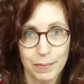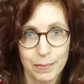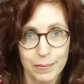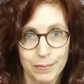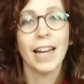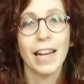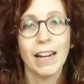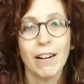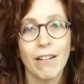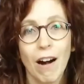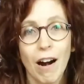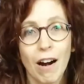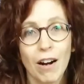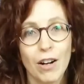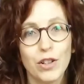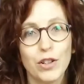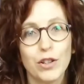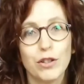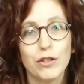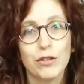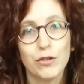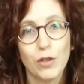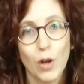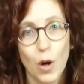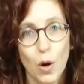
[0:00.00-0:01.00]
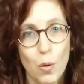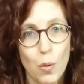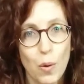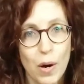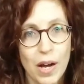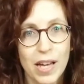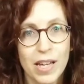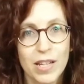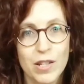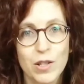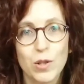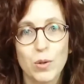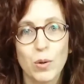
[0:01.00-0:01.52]
Here are the 4
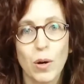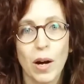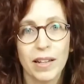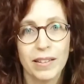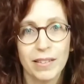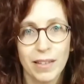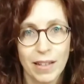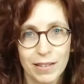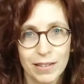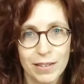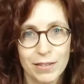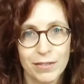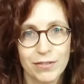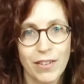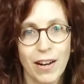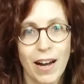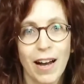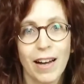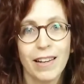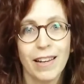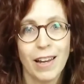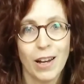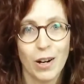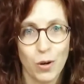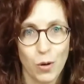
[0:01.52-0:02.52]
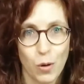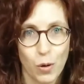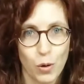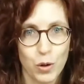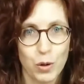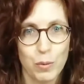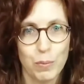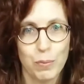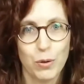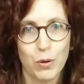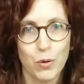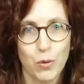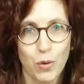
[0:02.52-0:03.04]
ways to identify a
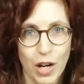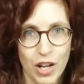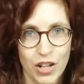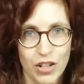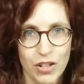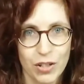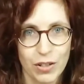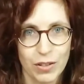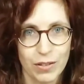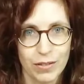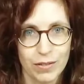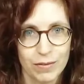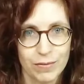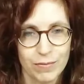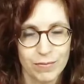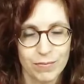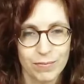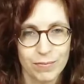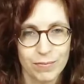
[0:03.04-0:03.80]
chord progression.